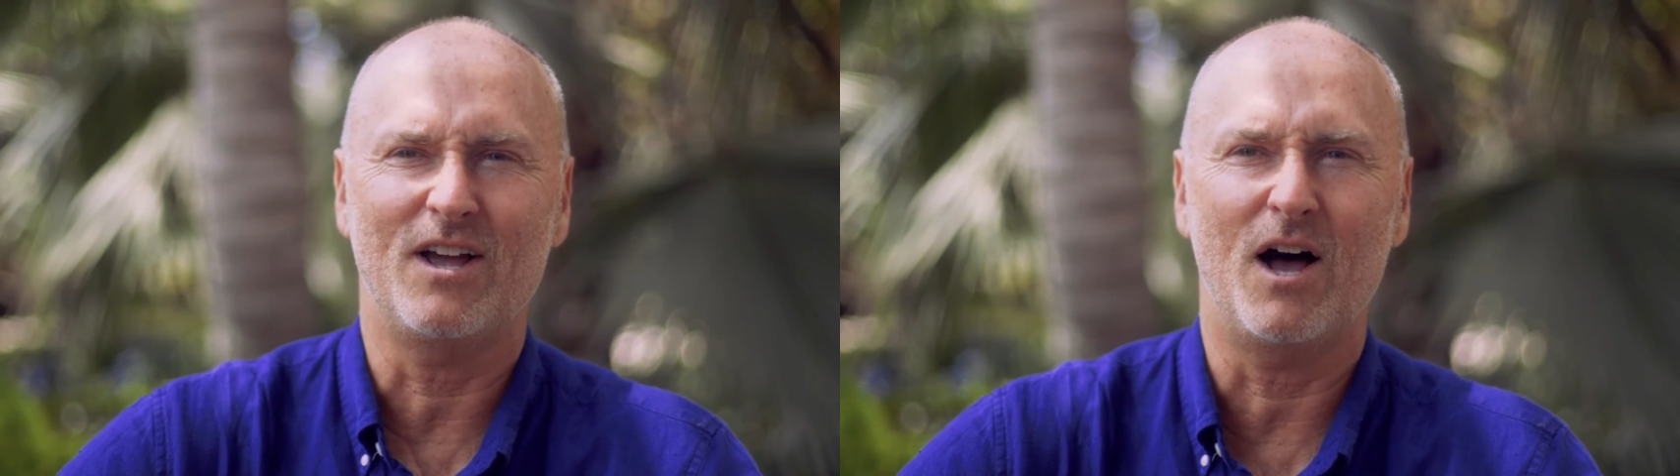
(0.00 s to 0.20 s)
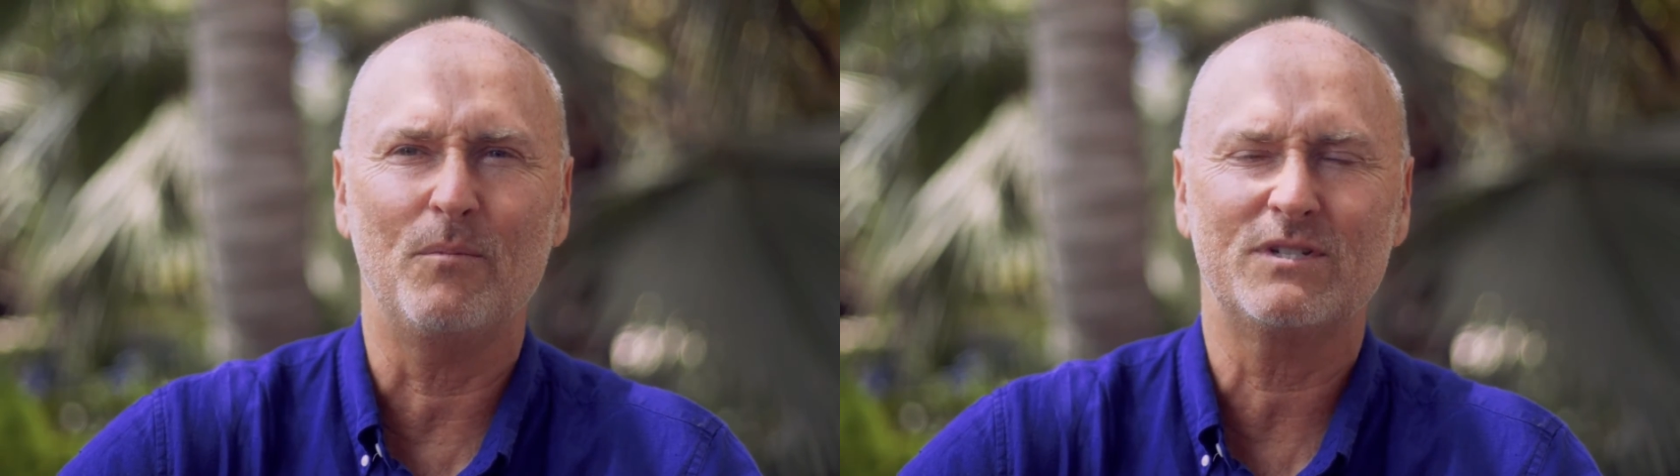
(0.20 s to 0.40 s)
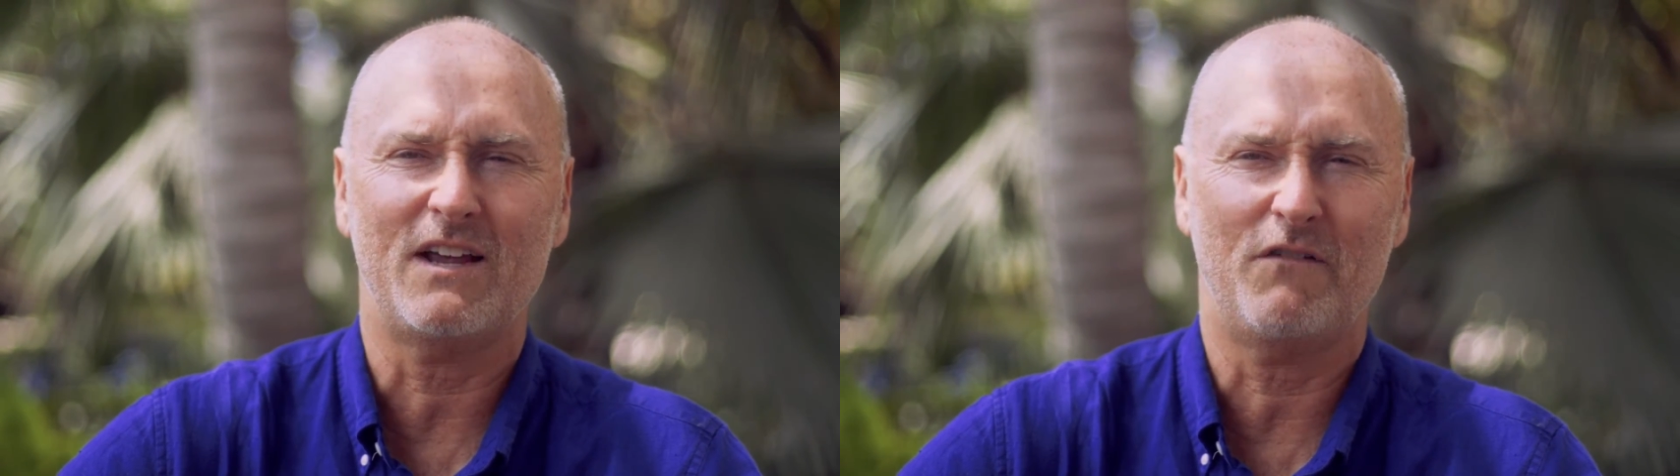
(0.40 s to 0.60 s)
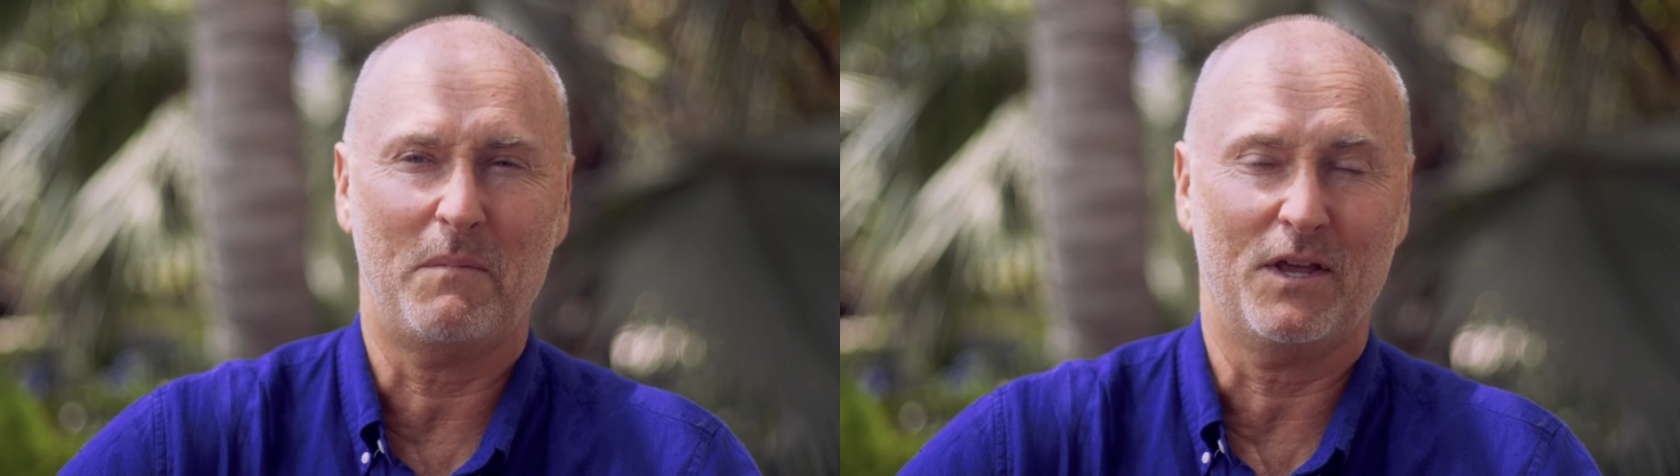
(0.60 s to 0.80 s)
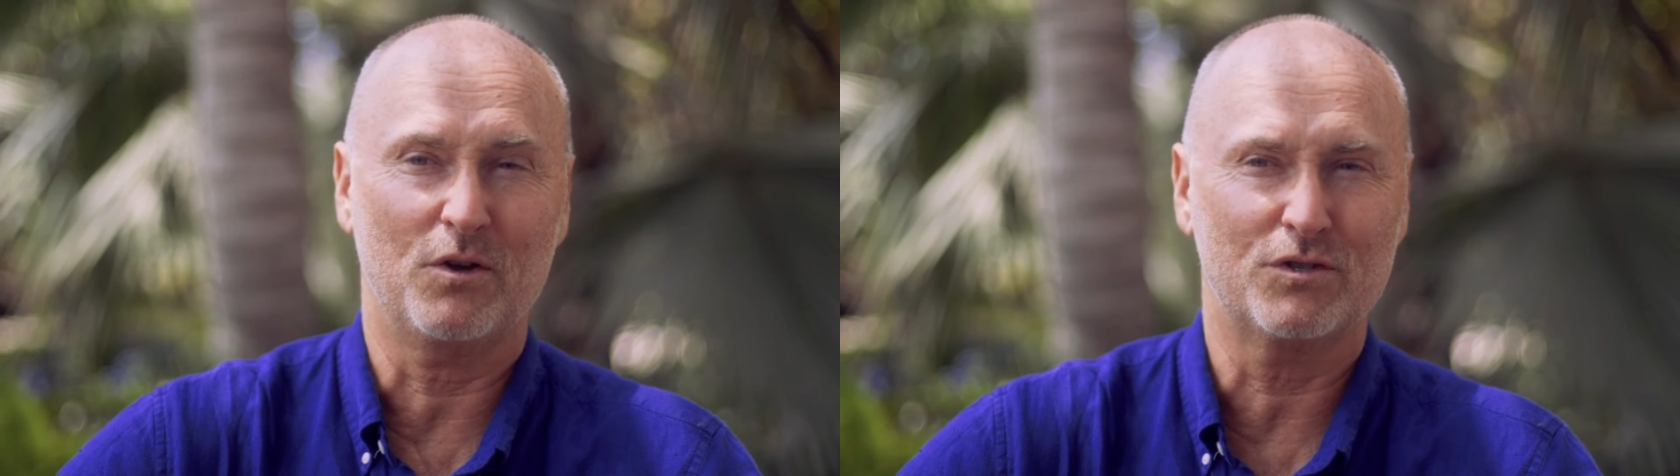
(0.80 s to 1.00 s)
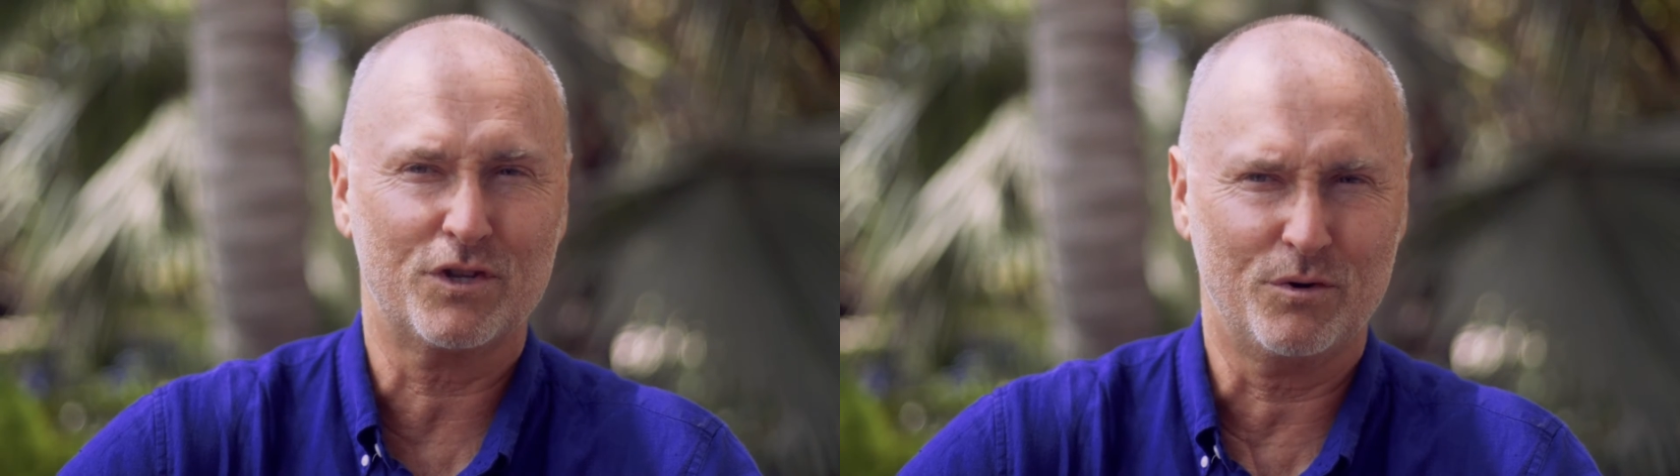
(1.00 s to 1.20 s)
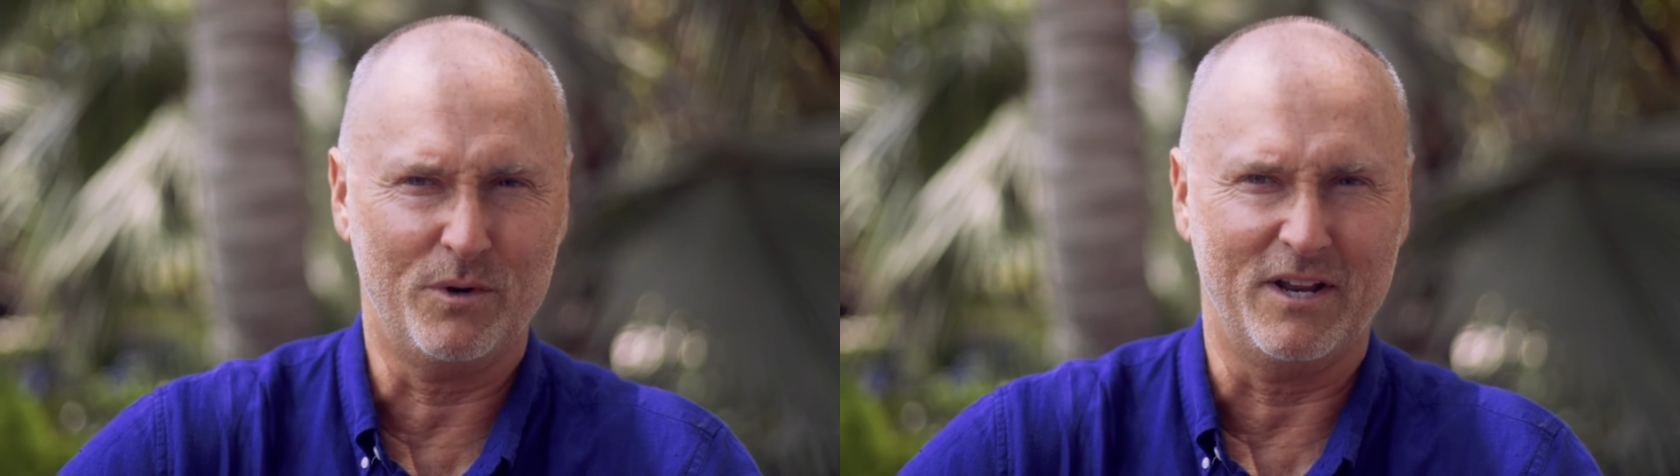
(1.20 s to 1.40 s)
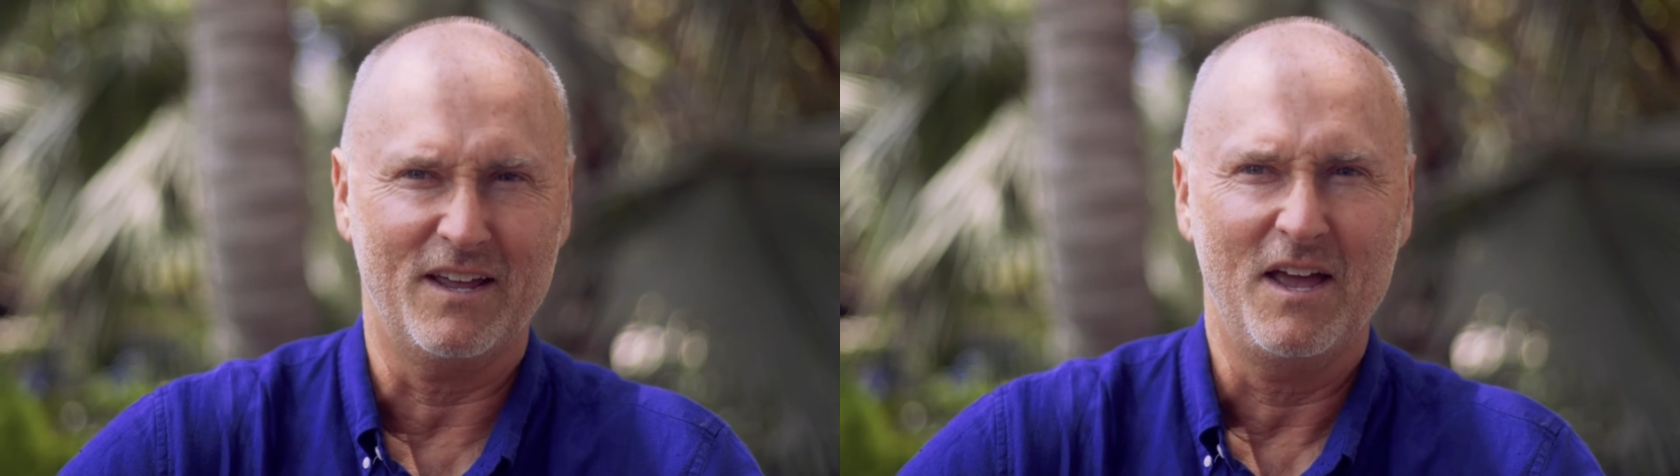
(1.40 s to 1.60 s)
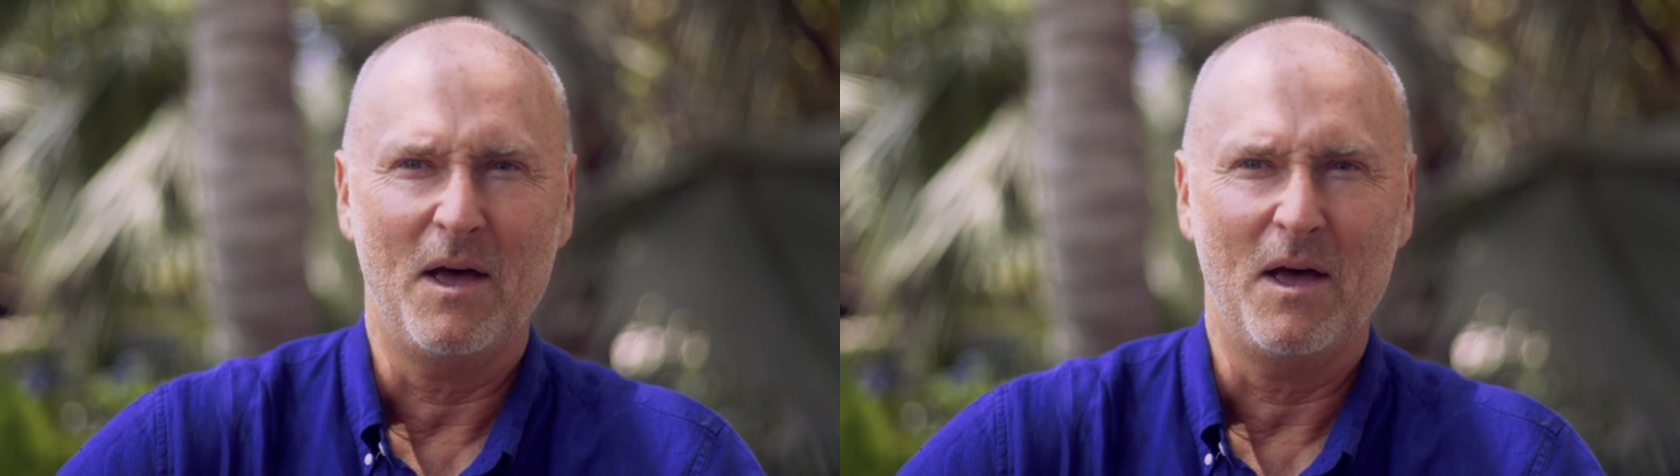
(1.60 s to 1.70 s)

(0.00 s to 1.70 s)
almost everybody goes through it.